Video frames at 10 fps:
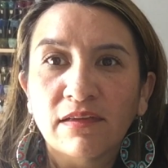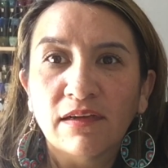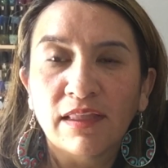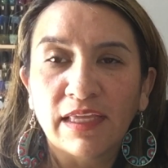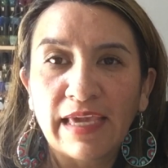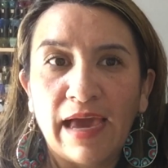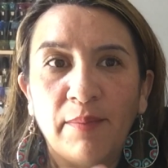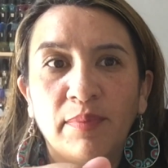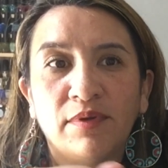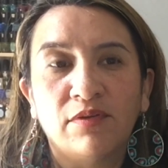On the
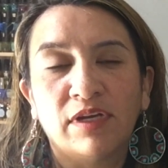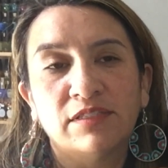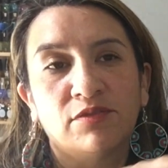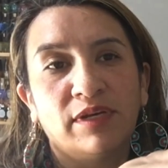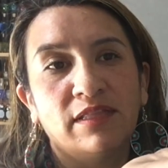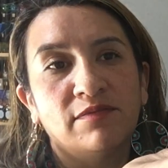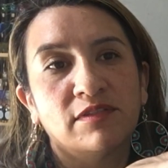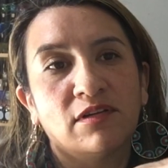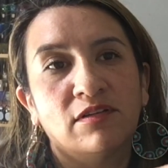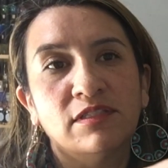cap. You guys know I love
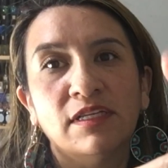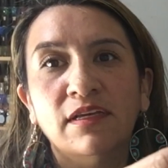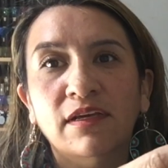skulls.